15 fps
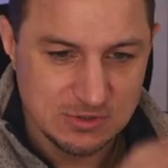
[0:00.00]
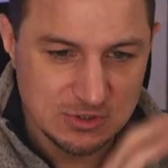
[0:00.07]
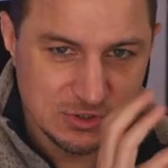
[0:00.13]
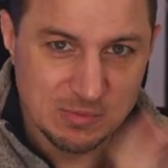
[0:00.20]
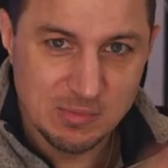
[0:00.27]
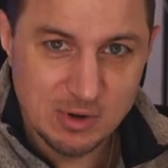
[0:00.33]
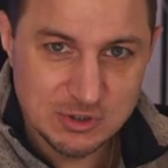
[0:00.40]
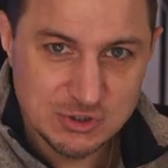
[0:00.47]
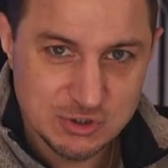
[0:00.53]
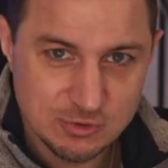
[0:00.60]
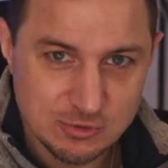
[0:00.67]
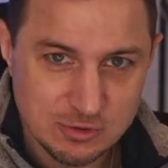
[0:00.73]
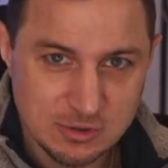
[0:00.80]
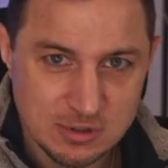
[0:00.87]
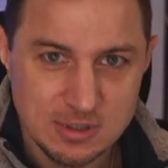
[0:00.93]
this
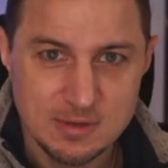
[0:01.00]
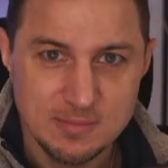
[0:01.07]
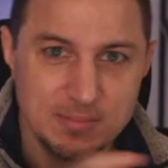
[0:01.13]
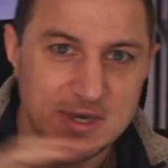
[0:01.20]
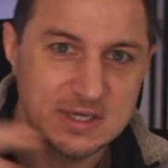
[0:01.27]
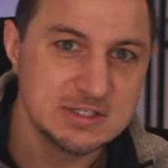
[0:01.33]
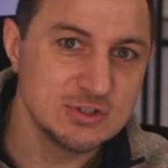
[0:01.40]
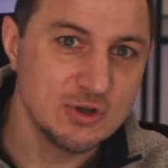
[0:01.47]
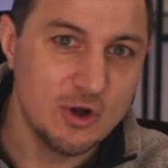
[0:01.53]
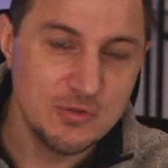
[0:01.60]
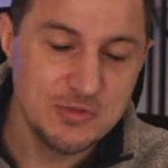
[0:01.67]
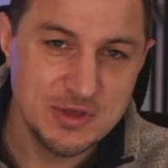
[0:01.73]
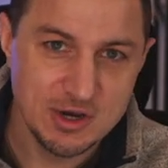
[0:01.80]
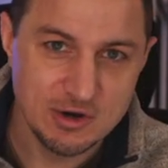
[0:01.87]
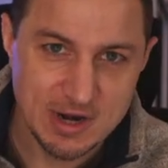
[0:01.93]
module based
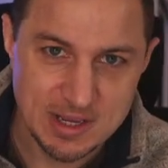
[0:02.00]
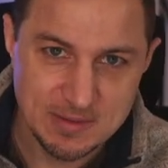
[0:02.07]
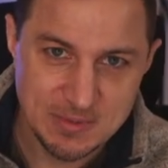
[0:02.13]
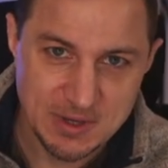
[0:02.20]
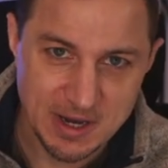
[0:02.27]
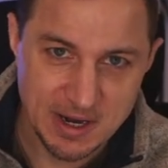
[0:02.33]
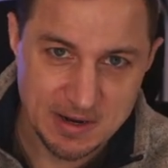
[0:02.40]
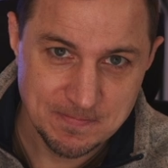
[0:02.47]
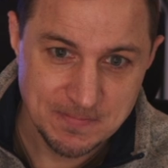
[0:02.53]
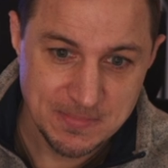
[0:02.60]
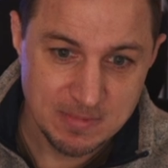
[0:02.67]
on their API.